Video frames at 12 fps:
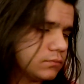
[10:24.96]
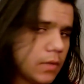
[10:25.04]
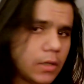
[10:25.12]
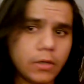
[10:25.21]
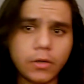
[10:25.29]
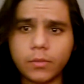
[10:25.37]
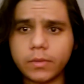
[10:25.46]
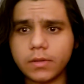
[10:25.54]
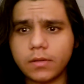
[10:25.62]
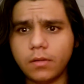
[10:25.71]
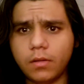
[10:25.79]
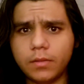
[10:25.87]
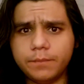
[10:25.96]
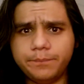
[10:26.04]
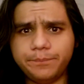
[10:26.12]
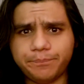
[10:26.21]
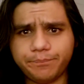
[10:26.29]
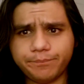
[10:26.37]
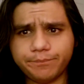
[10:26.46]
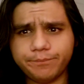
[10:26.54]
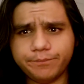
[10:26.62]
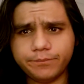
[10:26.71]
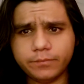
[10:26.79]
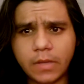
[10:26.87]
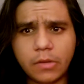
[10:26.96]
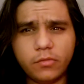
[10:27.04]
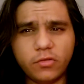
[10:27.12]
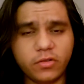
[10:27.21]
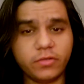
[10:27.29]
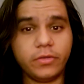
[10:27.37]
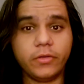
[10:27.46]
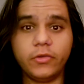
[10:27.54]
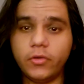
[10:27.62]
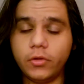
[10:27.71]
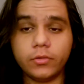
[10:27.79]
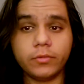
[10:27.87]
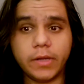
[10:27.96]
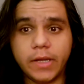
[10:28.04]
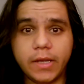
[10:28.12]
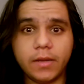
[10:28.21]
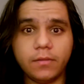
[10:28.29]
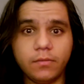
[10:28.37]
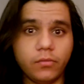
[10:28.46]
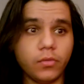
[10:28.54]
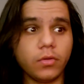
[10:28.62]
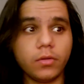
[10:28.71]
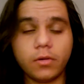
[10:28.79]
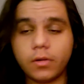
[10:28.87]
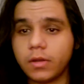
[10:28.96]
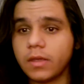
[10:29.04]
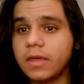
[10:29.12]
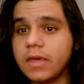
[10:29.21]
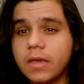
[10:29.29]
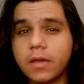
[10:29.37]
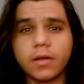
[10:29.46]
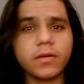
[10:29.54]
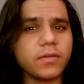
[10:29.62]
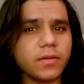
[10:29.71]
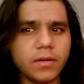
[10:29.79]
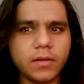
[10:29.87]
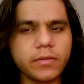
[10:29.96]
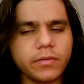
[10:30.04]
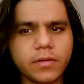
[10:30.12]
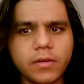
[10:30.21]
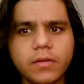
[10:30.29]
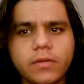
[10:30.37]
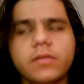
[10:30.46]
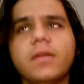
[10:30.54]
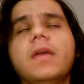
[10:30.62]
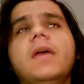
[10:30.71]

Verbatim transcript: I didn't know what to call him. He was just the Solomon King for years and years and years.